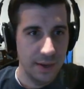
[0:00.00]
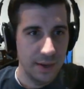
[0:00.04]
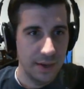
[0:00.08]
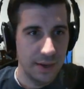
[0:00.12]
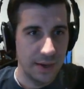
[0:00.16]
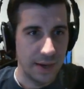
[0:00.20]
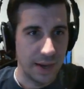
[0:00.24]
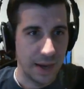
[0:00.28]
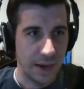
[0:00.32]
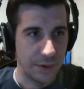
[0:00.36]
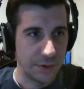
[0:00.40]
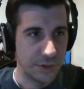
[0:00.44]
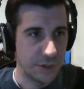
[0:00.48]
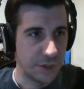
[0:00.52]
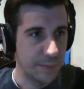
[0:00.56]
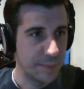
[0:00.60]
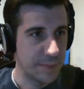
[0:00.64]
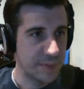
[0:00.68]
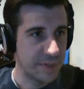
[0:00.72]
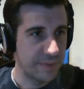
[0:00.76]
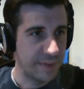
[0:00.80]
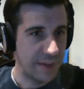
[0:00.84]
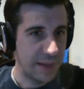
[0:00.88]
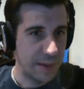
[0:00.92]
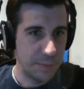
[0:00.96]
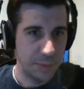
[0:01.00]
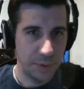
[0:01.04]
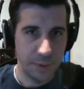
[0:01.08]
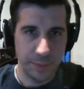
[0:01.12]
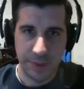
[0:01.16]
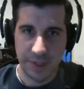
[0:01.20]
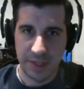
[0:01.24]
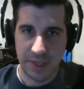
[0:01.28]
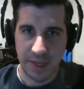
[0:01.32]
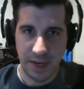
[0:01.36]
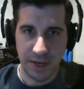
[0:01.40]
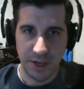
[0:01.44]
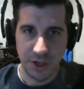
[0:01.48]
Now, in terms of
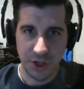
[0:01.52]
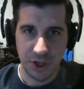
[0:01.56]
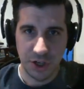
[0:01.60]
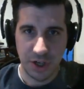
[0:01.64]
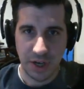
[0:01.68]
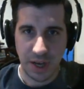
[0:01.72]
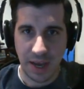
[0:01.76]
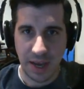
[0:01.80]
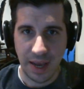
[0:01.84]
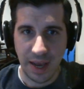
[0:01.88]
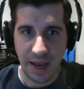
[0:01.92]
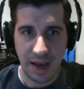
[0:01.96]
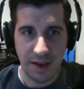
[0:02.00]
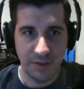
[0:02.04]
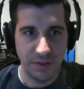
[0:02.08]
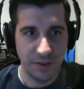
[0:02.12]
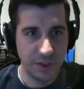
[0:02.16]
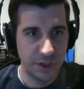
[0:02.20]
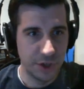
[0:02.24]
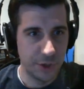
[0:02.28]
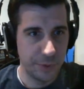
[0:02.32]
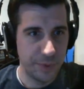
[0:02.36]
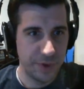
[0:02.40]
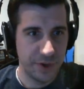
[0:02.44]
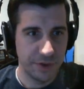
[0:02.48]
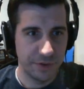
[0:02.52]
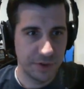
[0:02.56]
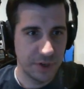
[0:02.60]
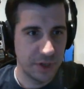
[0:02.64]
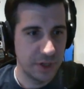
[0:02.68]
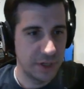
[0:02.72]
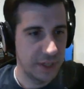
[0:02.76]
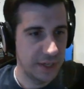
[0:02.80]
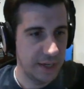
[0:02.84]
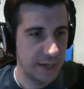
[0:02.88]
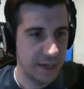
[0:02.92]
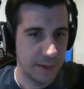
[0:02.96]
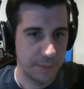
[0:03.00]
implementation, I have a little bit of
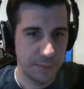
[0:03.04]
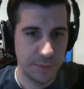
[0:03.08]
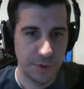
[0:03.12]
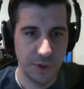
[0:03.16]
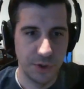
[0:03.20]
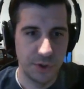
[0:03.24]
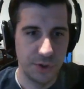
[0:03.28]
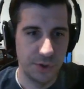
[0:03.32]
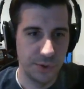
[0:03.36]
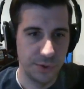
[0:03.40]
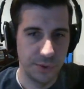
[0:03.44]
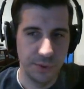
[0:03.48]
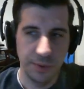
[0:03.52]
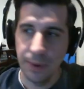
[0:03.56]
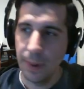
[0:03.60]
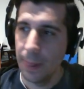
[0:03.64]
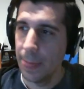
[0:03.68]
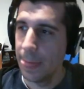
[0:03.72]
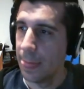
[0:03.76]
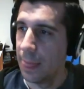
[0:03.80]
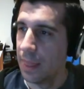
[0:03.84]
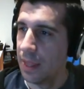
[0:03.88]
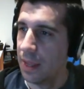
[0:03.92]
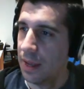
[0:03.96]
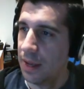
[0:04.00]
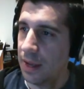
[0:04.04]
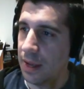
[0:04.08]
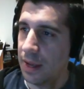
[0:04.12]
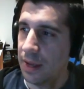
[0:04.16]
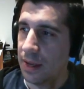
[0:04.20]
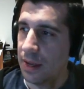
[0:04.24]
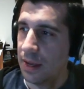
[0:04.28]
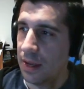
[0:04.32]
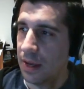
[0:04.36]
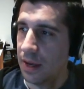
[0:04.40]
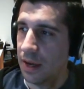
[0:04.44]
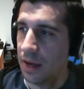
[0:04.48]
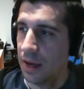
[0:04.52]
cleanup to do.
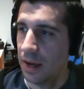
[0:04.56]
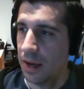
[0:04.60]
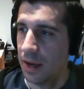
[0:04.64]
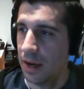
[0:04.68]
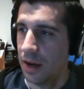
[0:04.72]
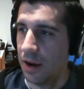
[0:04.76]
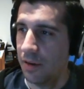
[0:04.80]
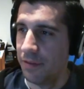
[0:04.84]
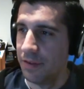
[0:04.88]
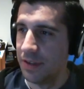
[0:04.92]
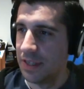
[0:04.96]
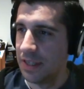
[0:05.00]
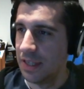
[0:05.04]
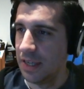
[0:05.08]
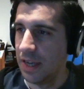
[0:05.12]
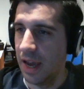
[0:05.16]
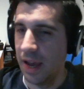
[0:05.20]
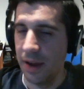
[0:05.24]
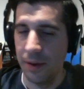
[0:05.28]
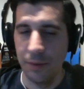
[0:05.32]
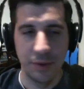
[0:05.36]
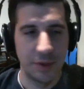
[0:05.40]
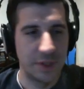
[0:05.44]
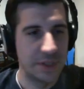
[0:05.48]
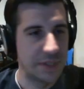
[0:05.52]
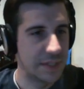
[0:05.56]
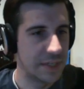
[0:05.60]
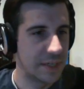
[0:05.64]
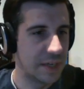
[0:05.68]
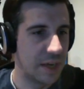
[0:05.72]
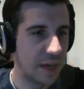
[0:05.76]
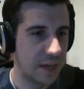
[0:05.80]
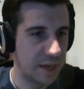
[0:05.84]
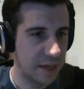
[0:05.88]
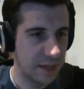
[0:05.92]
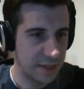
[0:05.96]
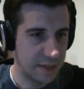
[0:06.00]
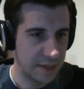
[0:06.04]
Obviously, I was
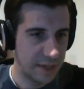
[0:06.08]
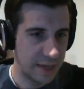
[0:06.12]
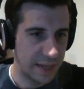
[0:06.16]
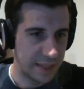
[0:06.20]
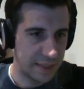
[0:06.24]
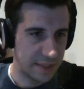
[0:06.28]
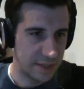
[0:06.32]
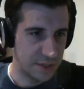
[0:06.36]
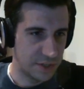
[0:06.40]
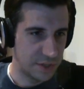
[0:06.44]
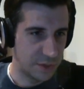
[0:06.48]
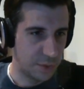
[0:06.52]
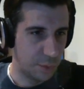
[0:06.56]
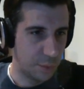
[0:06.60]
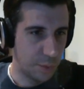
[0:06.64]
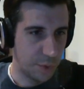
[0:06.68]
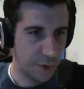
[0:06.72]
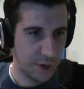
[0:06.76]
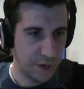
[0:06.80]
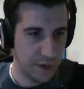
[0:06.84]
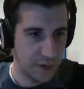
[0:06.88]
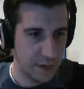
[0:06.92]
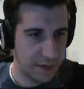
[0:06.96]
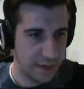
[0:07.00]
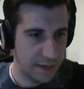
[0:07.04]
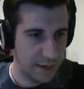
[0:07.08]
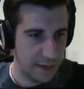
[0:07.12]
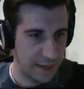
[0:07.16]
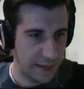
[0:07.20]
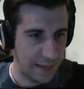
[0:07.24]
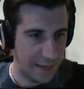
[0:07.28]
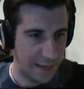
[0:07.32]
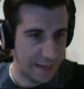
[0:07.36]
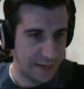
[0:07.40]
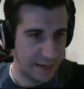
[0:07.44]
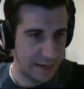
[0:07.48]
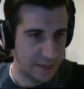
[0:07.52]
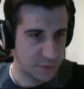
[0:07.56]
gunning to get this to work,
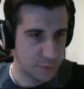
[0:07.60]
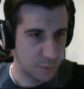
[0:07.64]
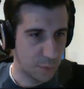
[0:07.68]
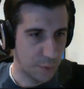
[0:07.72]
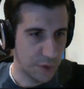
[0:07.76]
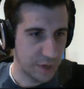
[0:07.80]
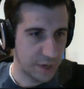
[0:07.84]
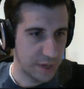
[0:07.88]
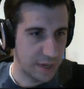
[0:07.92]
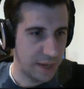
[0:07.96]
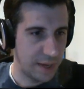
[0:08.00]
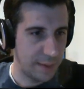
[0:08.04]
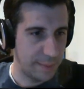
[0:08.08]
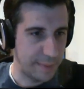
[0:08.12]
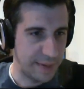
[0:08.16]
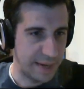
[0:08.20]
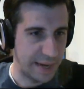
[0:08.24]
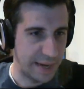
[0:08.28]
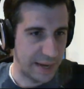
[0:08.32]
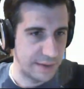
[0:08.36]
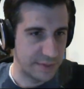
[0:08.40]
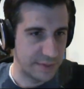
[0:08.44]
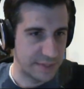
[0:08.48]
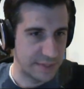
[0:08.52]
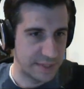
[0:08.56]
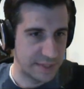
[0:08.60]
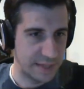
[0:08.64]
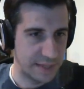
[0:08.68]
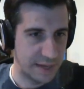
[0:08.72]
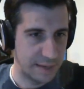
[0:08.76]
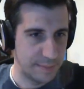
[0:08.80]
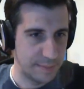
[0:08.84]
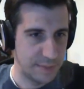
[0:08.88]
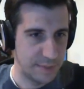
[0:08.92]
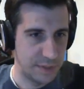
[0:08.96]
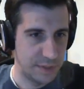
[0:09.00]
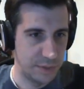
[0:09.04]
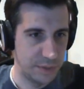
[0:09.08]
and it's working, but now it's
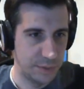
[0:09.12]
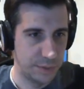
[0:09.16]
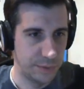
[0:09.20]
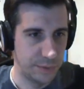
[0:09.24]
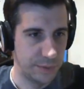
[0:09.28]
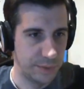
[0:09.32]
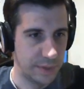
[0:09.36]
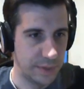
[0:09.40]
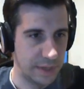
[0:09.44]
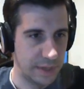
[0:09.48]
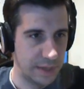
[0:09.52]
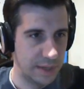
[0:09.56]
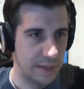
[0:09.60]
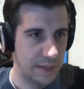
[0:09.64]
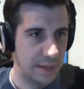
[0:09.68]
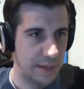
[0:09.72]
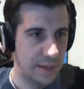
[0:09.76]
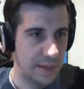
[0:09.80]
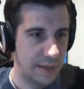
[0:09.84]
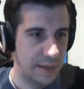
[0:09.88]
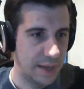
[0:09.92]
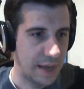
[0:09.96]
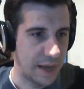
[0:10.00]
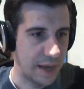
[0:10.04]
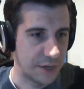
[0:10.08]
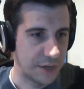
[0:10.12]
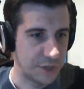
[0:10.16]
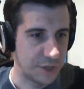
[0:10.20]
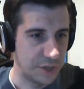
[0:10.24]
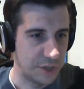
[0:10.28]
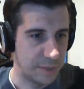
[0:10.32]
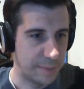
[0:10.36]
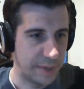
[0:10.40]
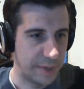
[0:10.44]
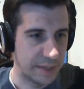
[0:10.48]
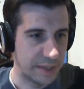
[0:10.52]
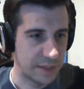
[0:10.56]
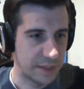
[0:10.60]
time to actually
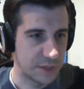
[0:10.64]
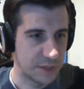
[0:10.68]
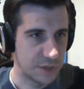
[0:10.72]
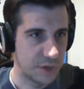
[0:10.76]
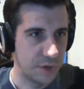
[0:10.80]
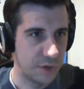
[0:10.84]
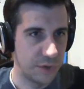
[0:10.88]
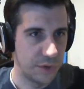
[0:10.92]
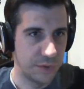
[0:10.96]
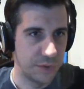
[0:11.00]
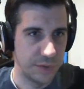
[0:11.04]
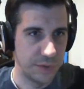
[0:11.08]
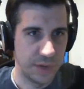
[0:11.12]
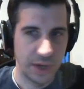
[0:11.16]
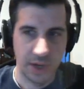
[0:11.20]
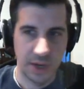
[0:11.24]
make this code